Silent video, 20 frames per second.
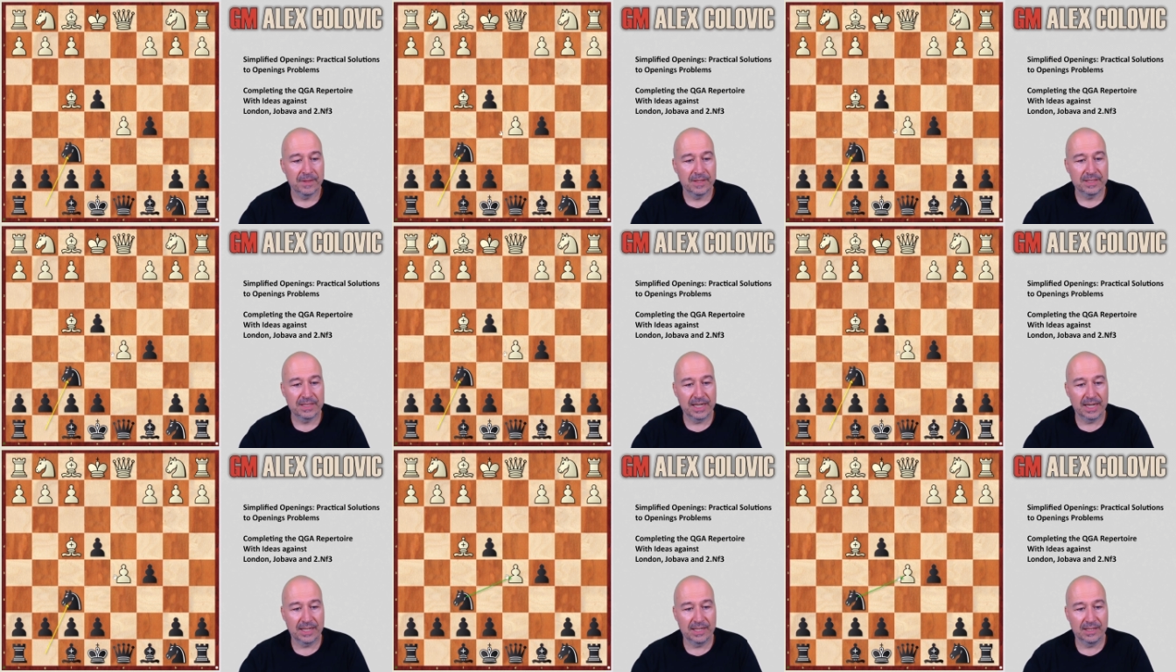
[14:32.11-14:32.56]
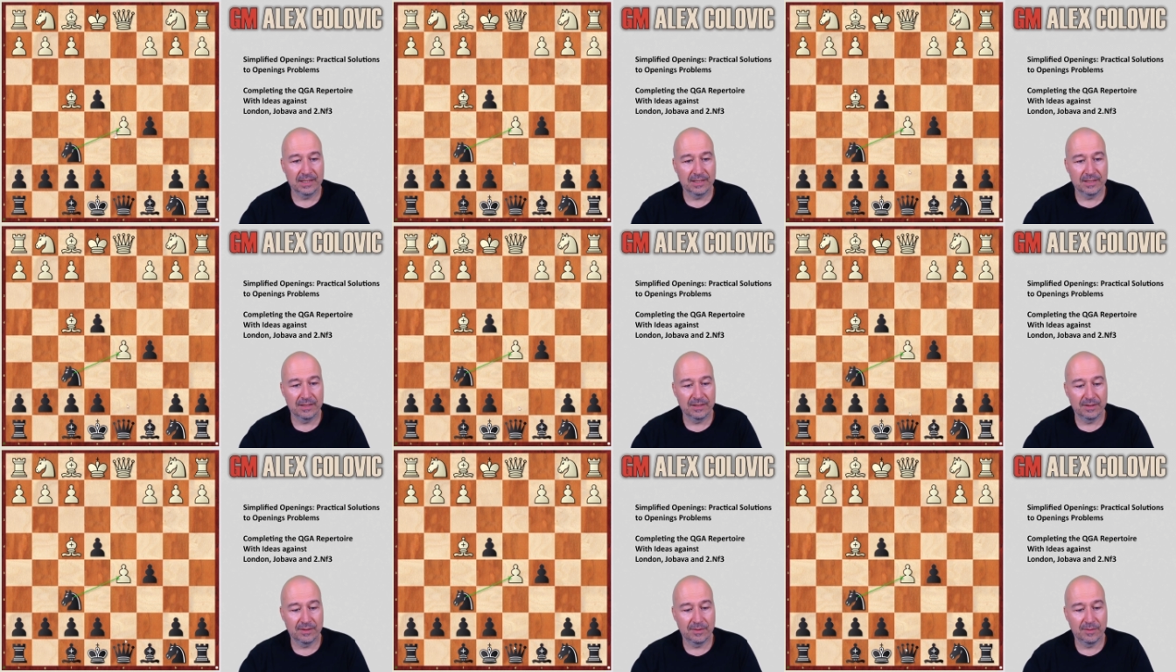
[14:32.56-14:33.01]
attacking
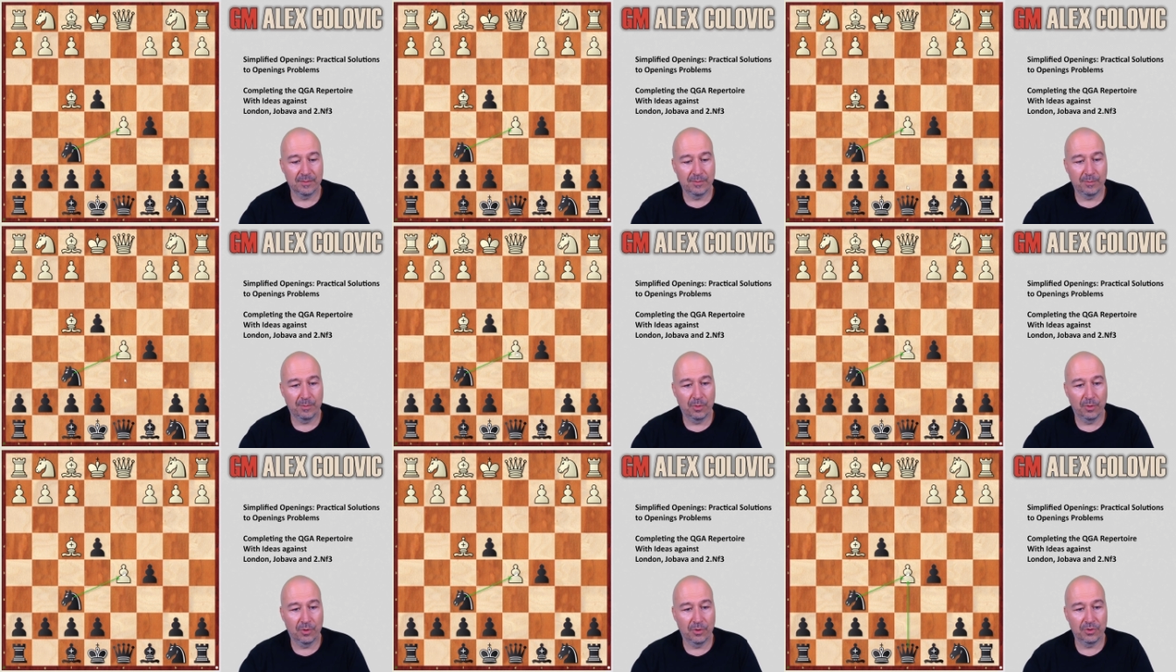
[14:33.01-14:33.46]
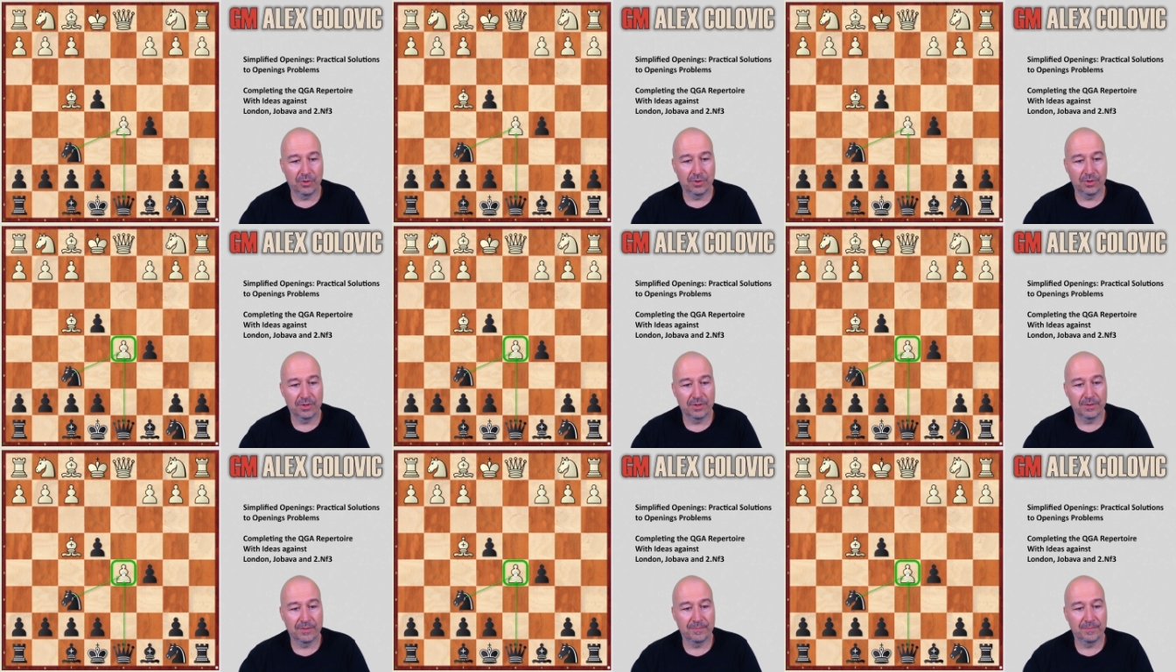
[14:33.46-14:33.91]
the pawn on
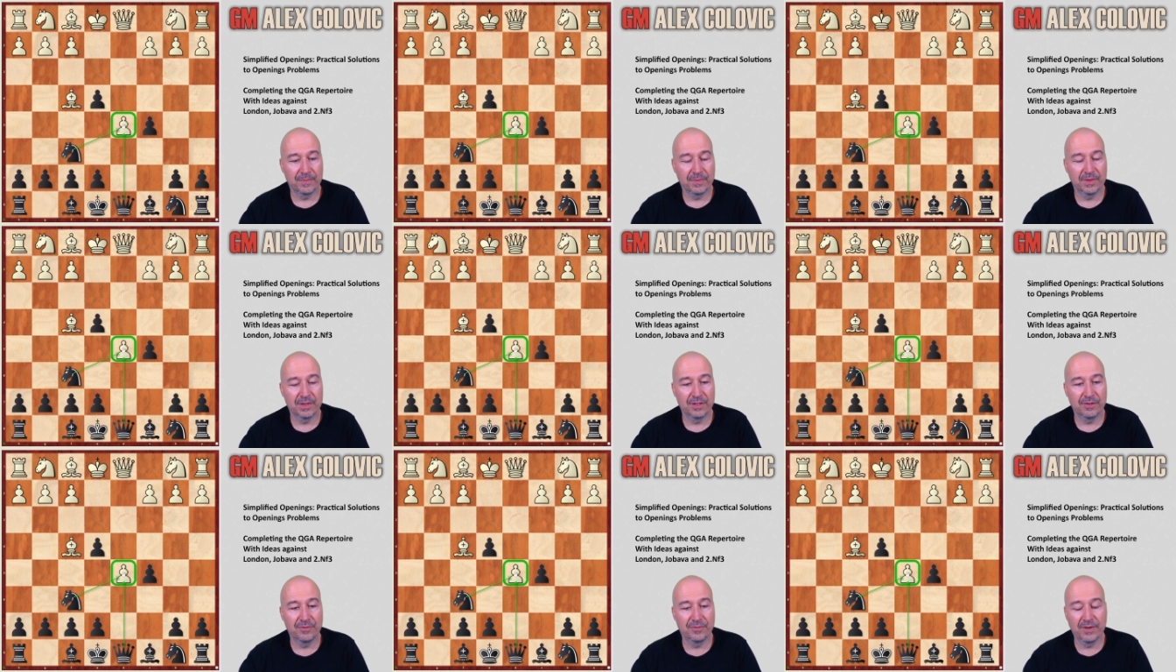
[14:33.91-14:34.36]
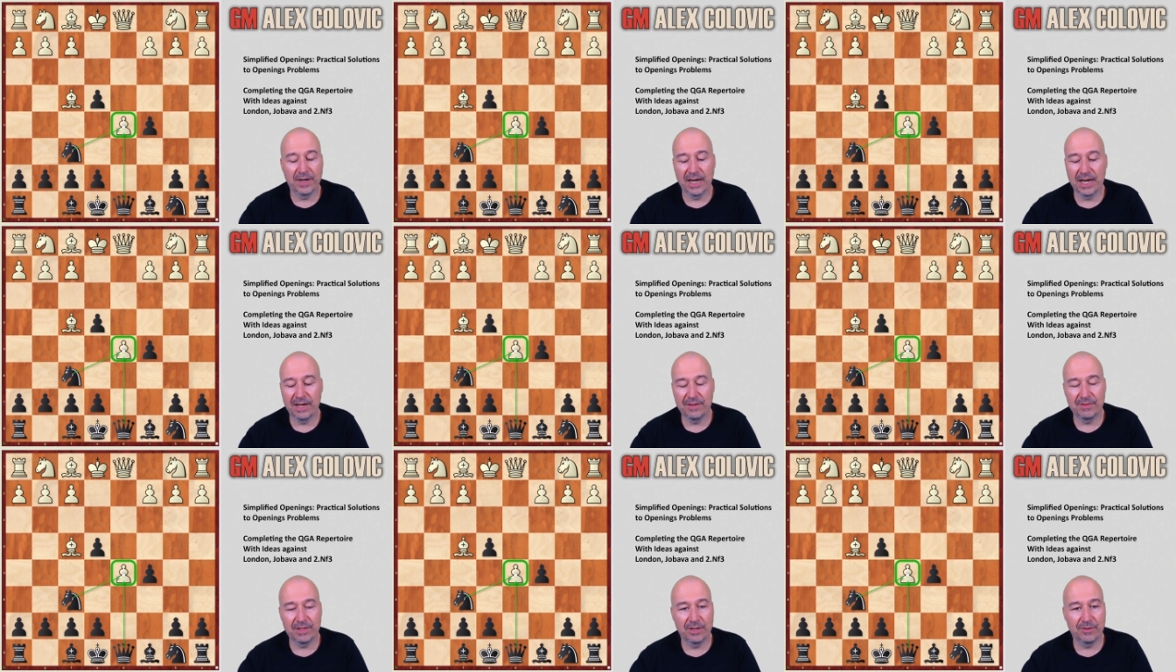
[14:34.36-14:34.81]

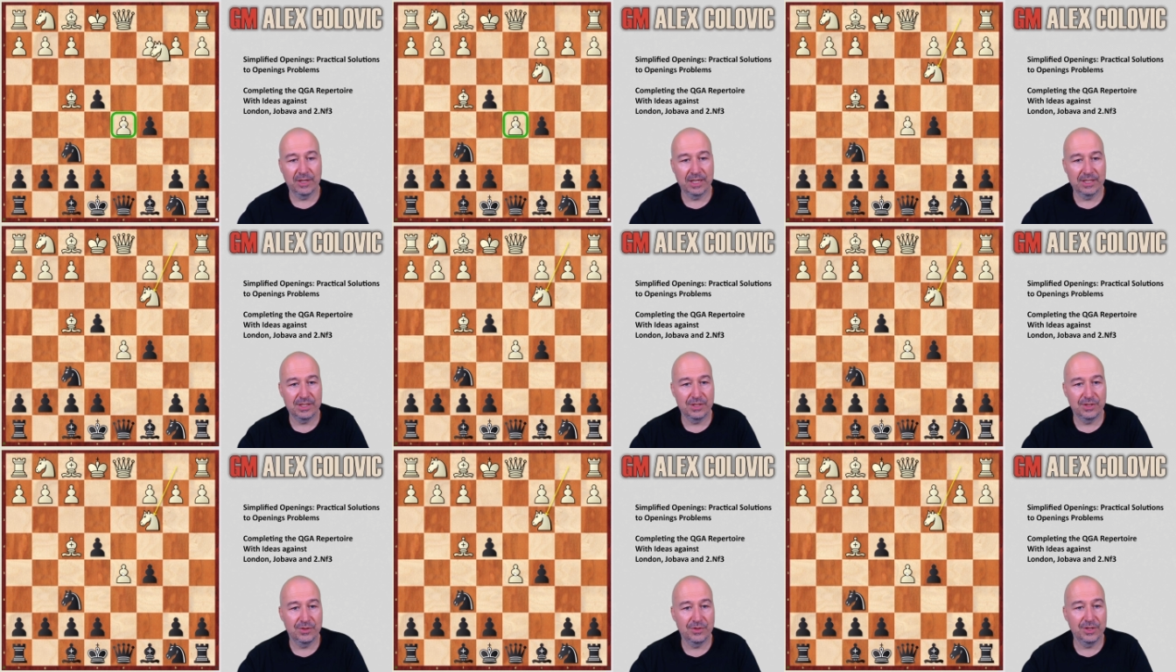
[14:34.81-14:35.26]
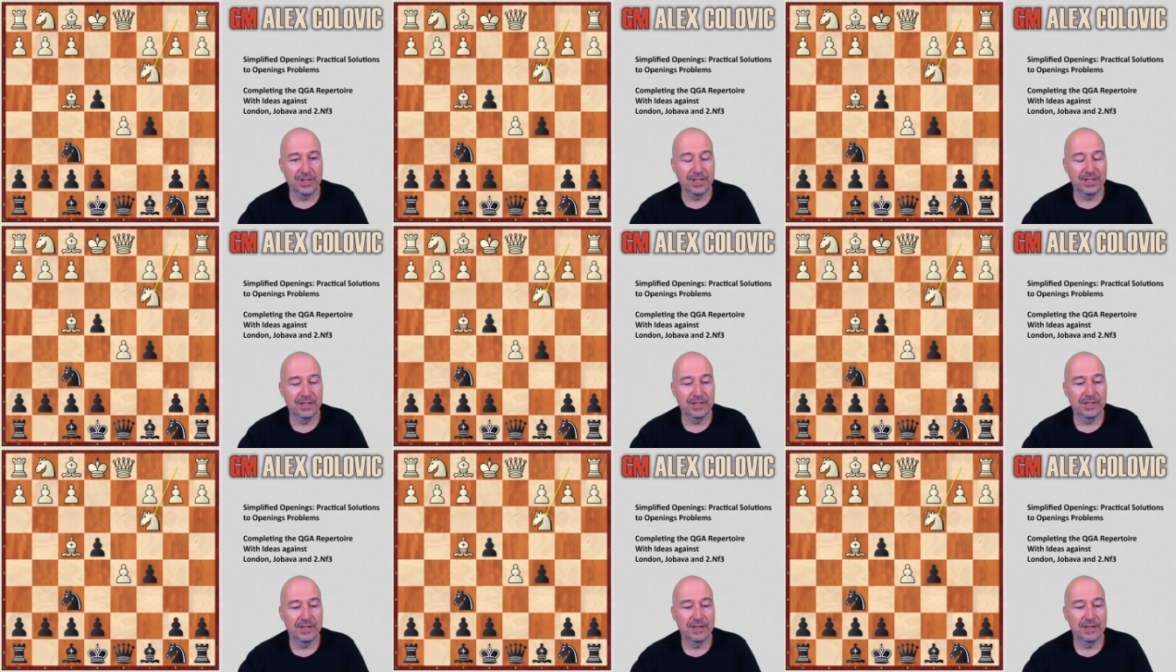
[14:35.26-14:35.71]
d5, now knight c3,